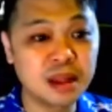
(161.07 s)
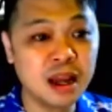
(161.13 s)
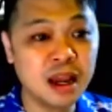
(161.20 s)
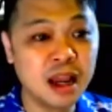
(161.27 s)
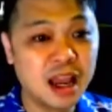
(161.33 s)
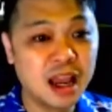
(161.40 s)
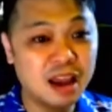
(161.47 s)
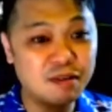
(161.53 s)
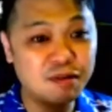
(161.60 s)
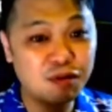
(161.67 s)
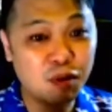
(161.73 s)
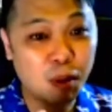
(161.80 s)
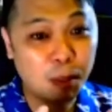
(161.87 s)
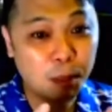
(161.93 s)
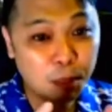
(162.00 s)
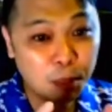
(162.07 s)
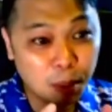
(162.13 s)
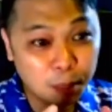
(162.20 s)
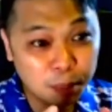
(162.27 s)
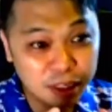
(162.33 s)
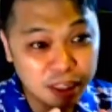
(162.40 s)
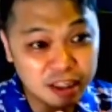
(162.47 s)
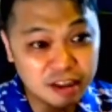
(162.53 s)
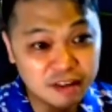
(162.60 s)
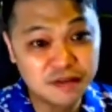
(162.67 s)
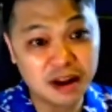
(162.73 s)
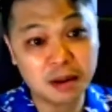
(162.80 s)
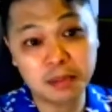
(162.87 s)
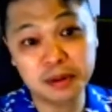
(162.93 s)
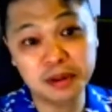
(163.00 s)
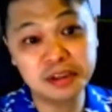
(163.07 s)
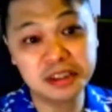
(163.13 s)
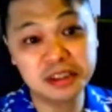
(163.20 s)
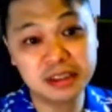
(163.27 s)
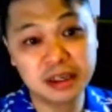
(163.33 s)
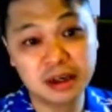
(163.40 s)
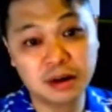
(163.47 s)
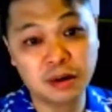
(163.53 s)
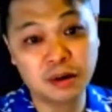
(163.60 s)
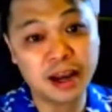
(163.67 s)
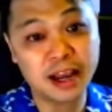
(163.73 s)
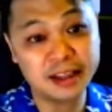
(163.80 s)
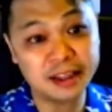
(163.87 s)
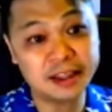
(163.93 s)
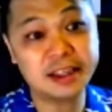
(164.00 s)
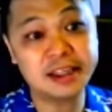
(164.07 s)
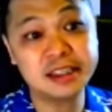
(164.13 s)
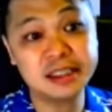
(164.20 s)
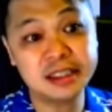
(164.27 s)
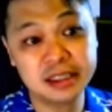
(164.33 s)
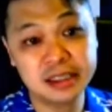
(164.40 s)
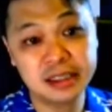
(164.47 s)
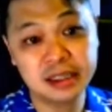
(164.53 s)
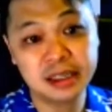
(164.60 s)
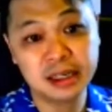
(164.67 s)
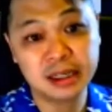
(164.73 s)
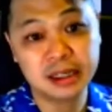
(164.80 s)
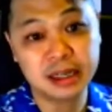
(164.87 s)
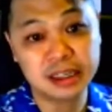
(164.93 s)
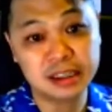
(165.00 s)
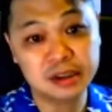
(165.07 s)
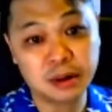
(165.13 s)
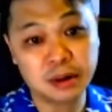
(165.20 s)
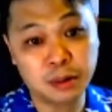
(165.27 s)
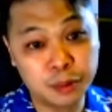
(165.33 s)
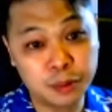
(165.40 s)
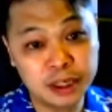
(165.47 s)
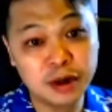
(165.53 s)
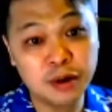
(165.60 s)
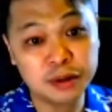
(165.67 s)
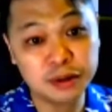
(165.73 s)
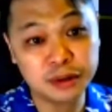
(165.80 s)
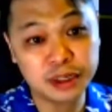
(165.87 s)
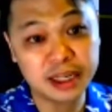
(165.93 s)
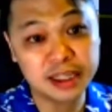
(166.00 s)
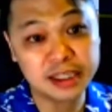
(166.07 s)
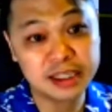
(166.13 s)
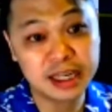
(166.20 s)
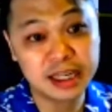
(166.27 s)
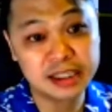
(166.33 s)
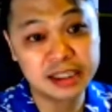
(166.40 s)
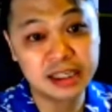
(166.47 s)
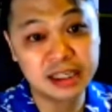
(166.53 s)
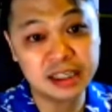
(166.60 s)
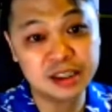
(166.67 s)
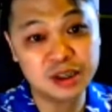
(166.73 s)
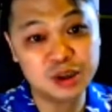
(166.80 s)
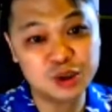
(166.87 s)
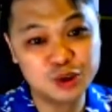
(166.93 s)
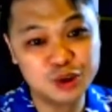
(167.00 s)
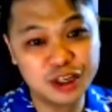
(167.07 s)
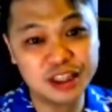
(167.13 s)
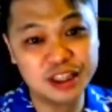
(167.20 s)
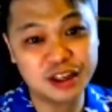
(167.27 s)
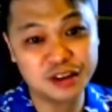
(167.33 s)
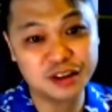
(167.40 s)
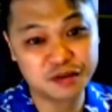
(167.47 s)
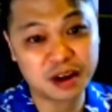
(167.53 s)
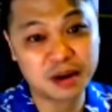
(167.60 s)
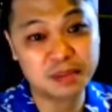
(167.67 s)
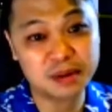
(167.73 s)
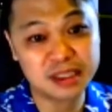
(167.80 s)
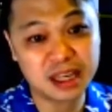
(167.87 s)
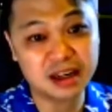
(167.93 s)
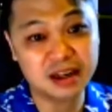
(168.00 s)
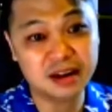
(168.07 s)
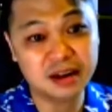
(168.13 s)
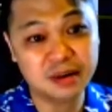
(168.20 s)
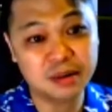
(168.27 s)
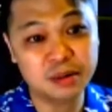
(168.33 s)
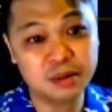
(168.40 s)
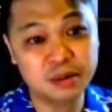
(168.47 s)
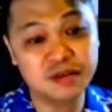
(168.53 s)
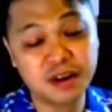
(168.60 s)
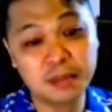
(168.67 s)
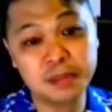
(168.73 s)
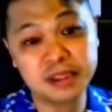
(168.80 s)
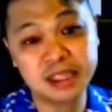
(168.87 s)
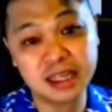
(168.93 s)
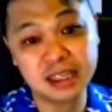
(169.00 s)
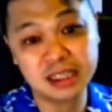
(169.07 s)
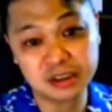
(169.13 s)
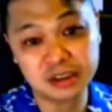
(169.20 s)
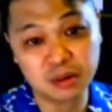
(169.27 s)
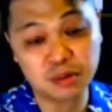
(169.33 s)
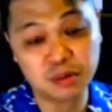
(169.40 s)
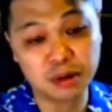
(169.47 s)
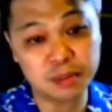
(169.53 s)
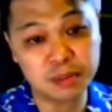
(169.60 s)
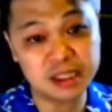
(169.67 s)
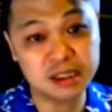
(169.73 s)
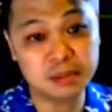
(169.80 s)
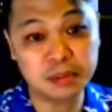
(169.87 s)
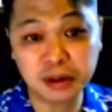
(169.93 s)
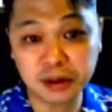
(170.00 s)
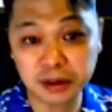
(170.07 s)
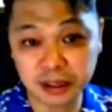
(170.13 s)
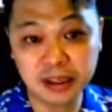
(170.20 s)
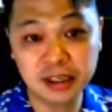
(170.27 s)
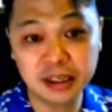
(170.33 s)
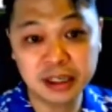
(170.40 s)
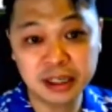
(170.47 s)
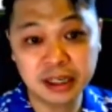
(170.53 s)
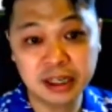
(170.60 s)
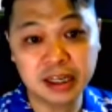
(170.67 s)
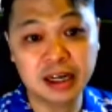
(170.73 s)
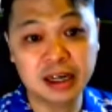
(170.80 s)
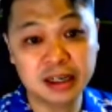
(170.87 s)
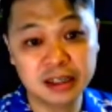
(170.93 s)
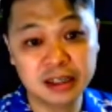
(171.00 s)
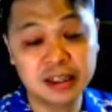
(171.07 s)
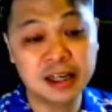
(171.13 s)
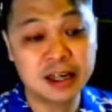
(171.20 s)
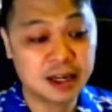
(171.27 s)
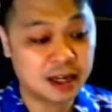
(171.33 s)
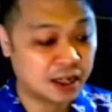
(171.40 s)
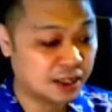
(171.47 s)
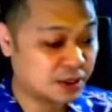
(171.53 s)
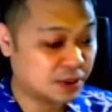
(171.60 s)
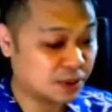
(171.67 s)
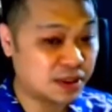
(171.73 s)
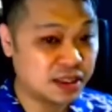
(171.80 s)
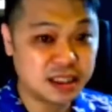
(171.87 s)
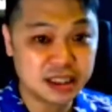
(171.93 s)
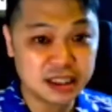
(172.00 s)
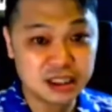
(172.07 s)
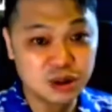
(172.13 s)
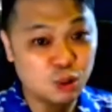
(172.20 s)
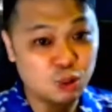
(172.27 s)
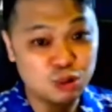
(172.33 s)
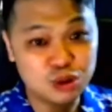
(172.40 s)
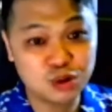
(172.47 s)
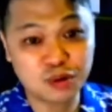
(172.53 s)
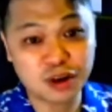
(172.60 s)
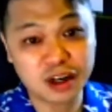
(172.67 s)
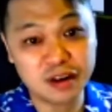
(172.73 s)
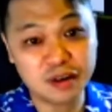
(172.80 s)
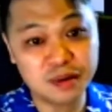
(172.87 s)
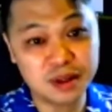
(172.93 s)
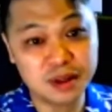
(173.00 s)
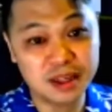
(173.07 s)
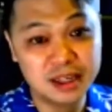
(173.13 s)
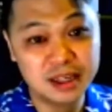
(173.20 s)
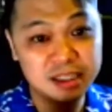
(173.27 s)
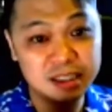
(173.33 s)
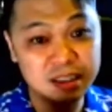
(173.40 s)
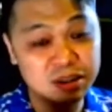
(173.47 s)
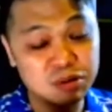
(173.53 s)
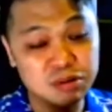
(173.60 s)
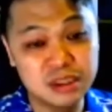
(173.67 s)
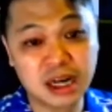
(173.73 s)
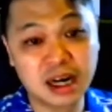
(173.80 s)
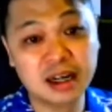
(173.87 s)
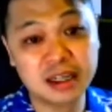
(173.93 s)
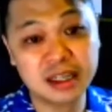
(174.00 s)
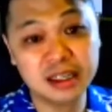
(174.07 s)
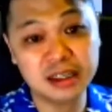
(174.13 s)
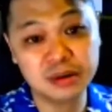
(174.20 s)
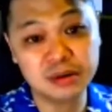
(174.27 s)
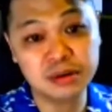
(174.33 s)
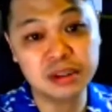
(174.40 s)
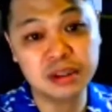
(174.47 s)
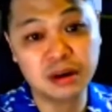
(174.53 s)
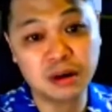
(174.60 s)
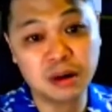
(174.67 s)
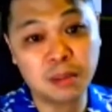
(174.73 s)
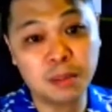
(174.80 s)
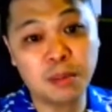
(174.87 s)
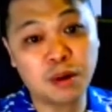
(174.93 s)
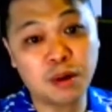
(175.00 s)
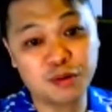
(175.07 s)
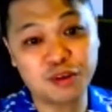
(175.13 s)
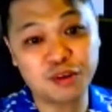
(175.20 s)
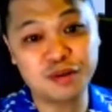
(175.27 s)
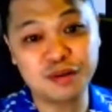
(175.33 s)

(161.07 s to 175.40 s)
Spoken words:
And for property developers or entities that's holding on to the assets is straight 35%, which 5% is not remissible. Yeah. So this is also very heavy. This is to target those en-bloc fever.